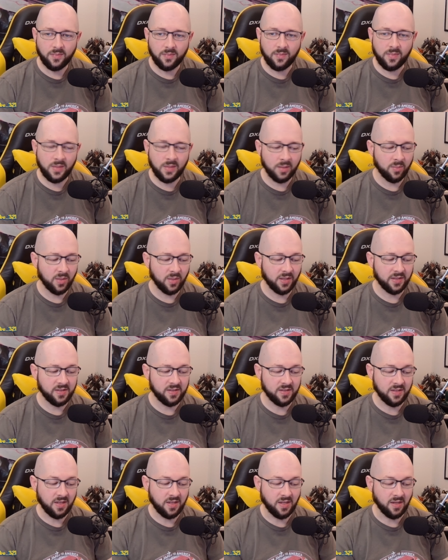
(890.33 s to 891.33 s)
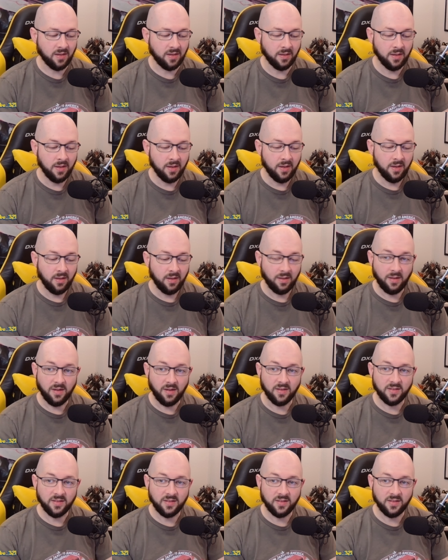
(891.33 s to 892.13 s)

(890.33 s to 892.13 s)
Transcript: But let's see. Uh,